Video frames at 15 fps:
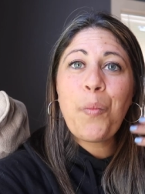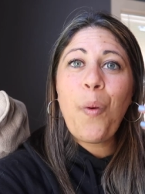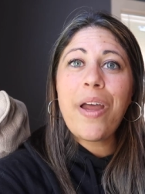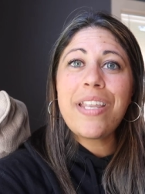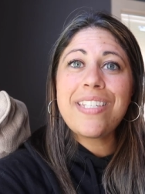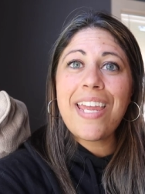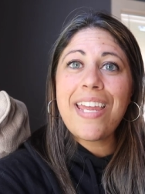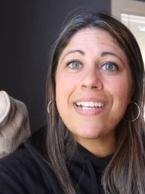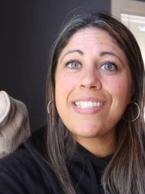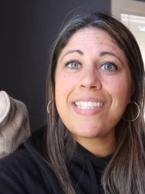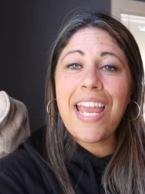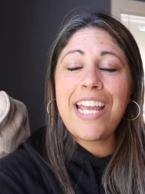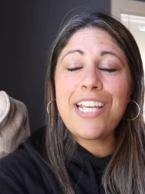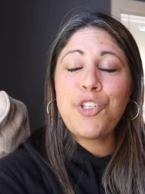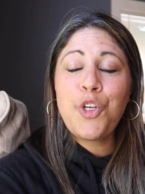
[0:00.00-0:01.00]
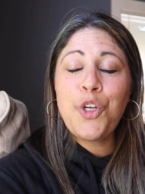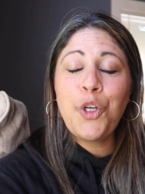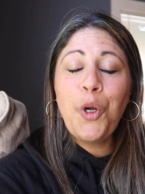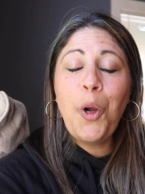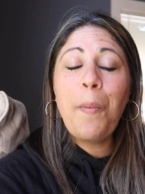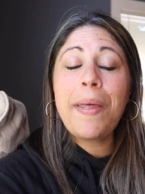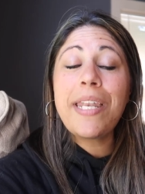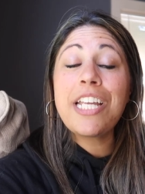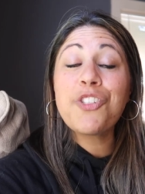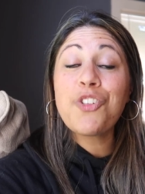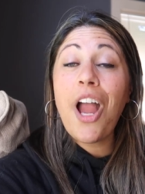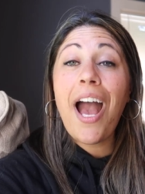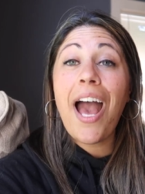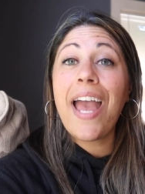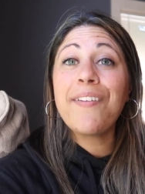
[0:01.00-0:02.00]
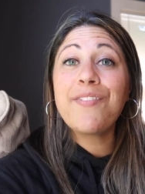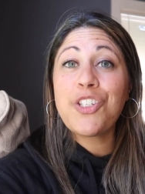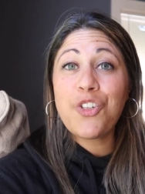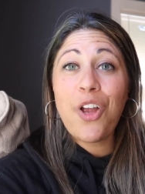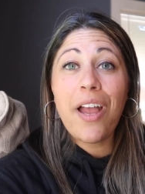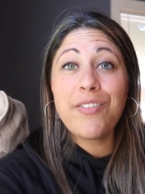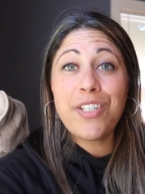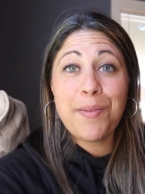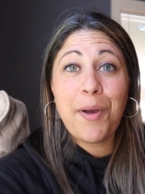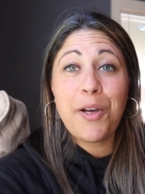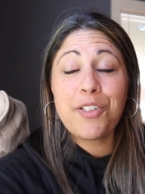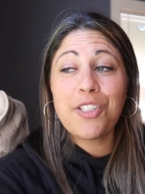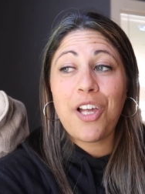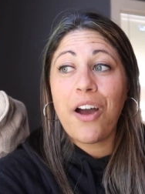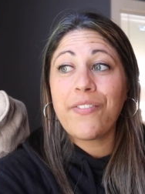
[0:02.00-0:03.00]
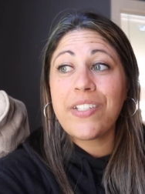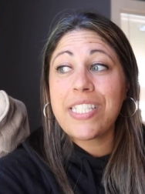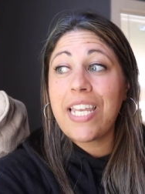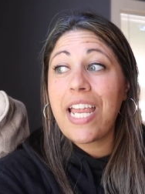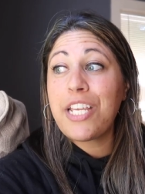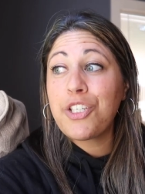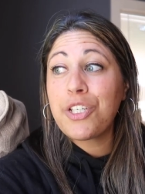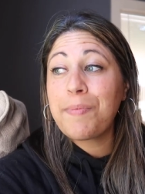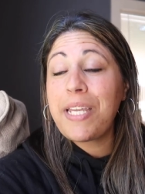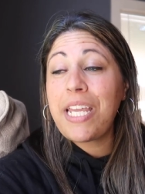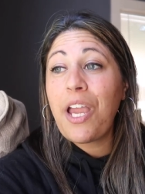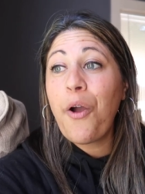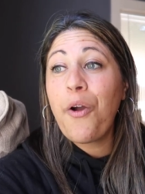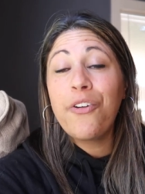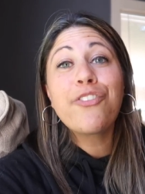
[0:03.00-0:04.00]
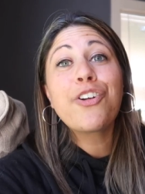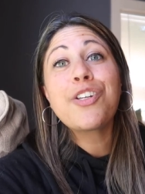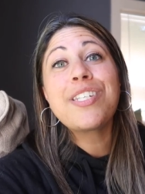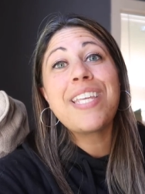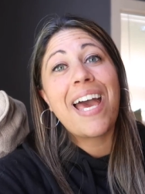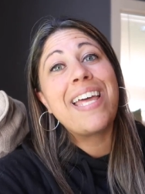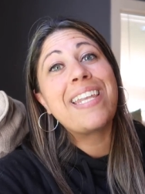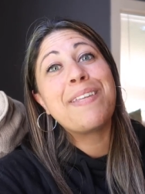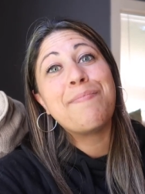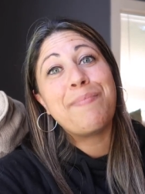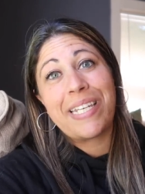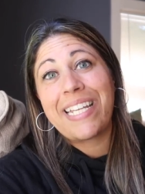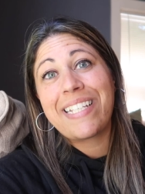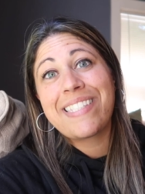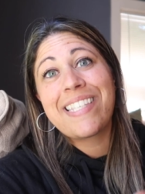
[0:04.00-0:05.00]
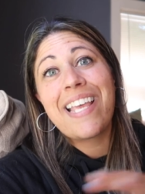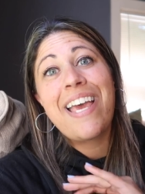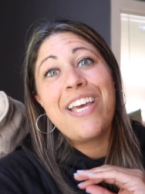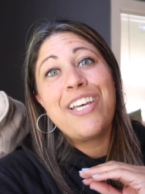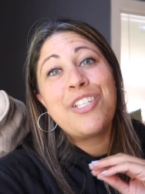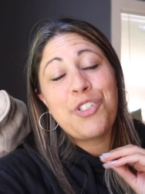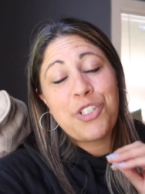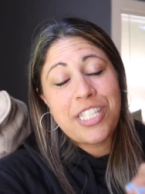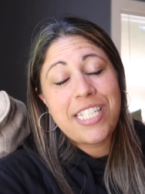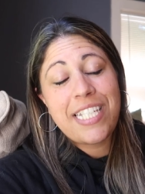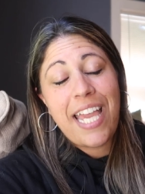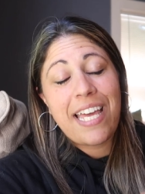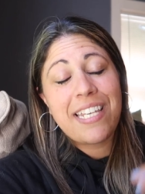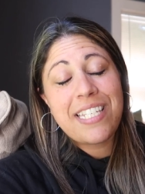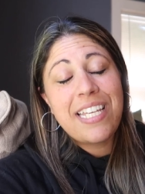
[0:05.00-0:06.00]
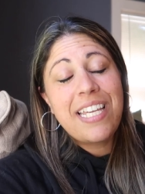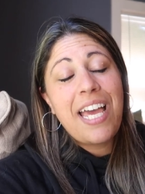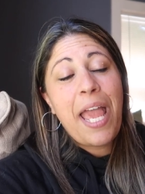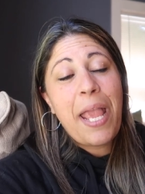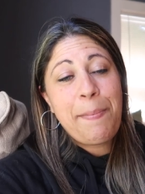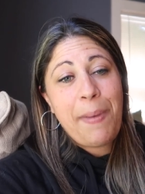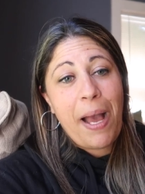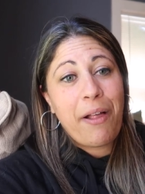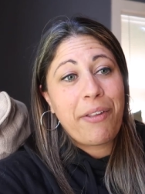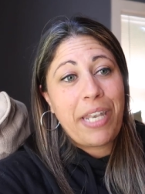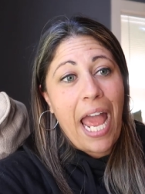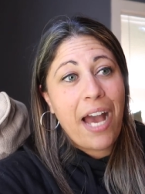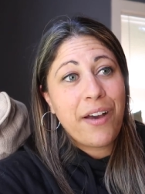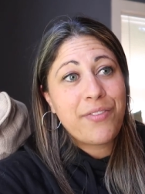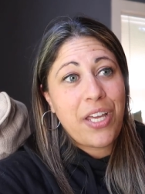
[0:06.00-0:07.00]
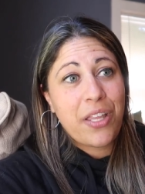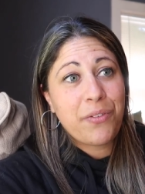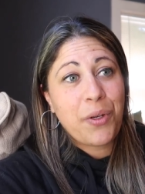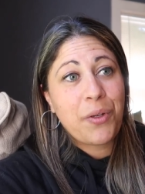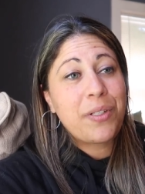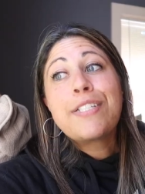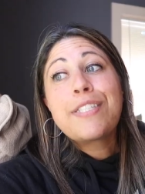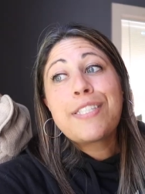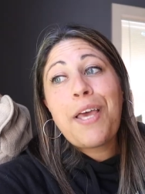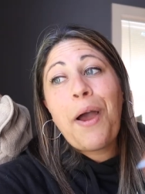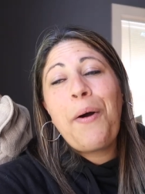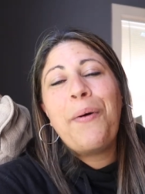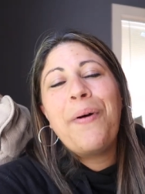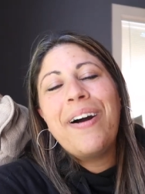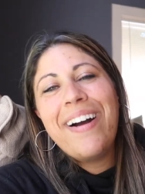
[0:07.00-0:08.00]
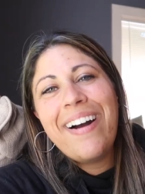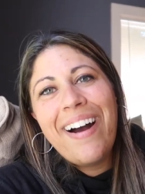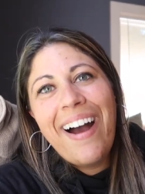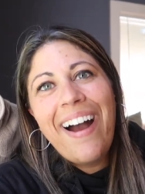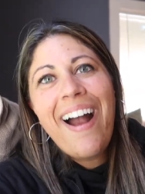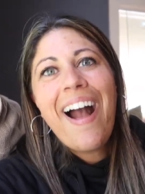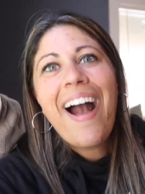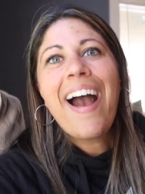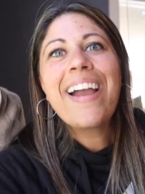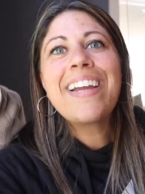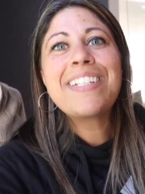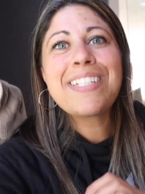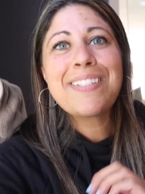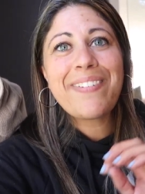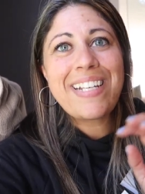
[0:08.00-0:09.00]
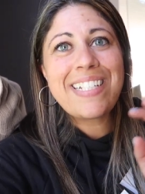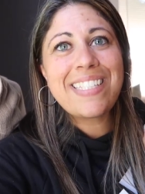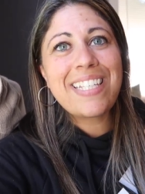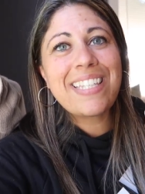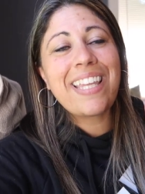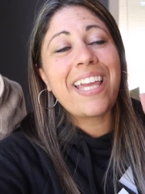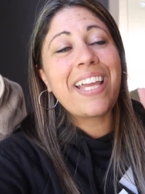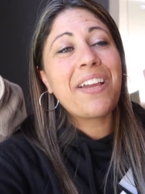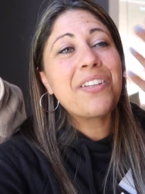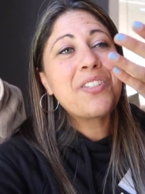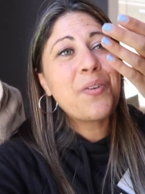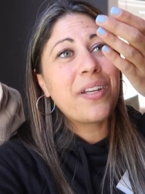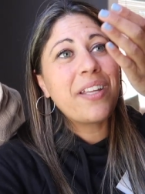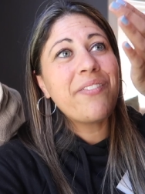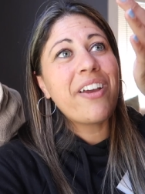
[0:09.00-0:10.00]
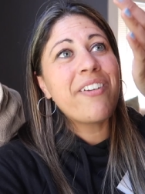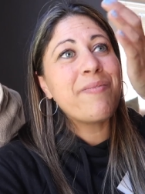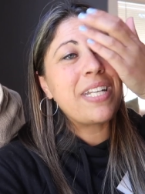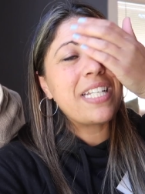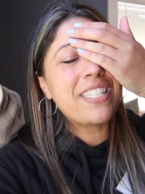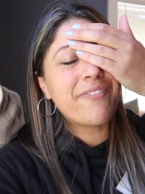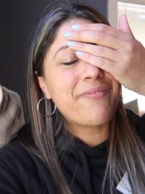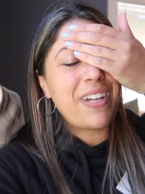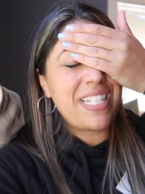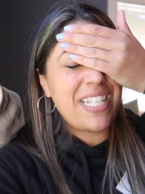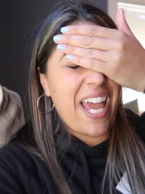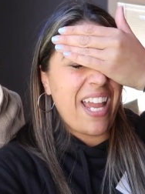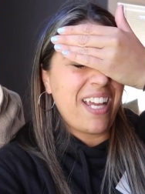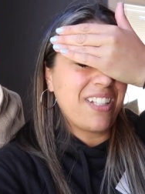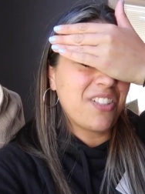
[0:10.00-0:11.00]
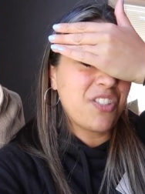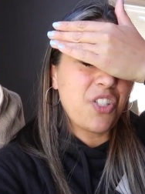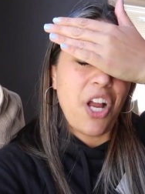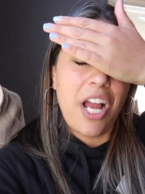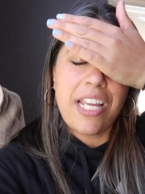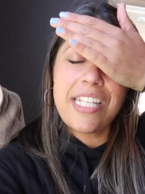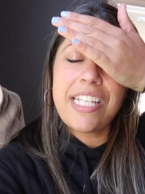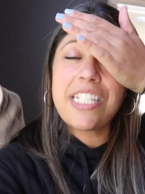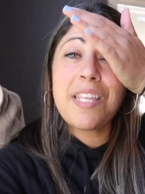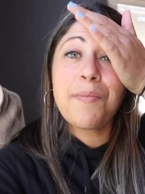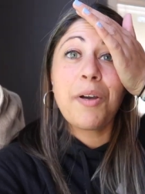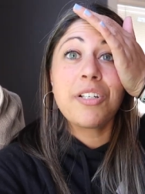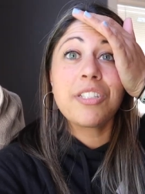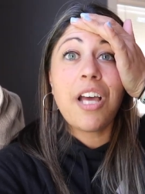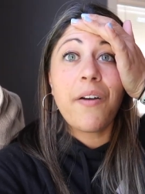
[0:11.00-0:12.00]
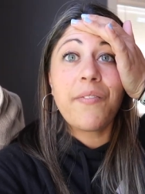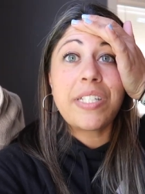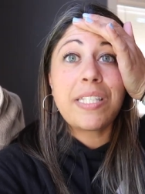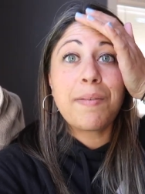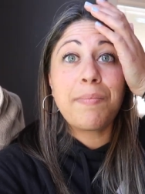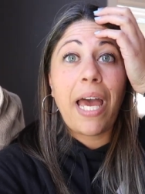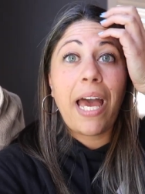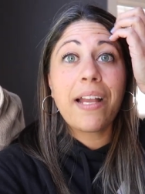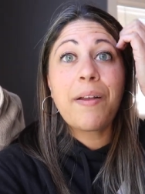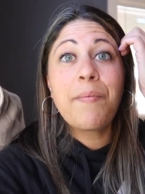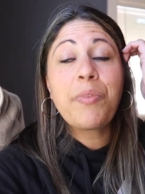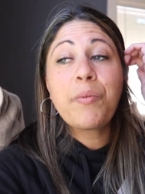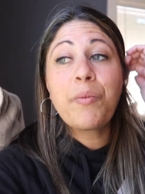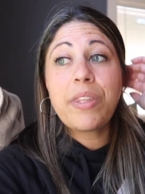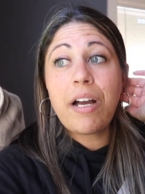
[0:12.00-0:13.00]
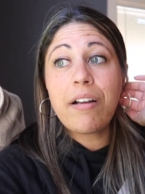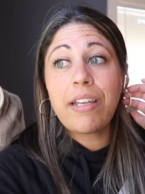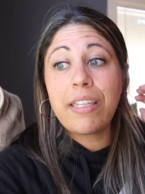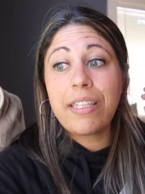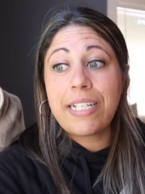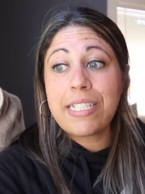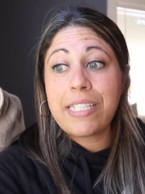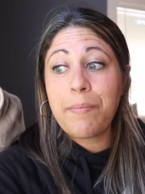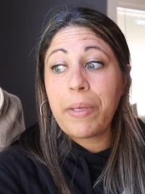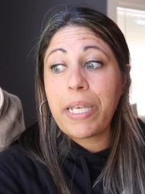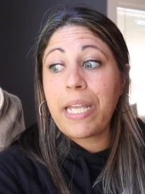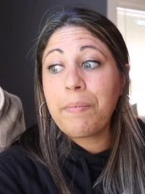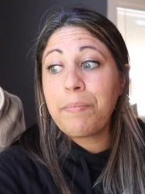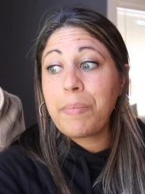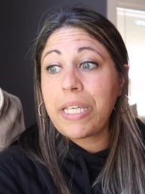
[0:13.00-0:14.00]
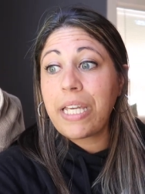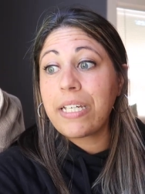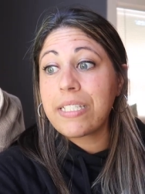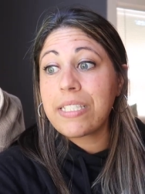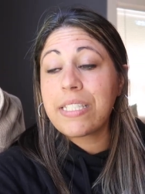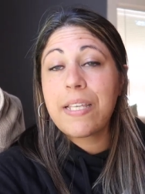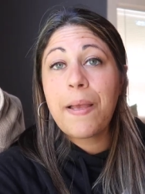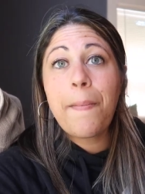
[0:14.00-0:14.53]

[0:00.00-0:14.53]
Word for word: what takes a 2-minute drive to the post office today took me over 10 minutes just to get a 1.5 miles down the road. So I just wasted like 25 minutes of my day trying to get to the post office and back without killing somebody, because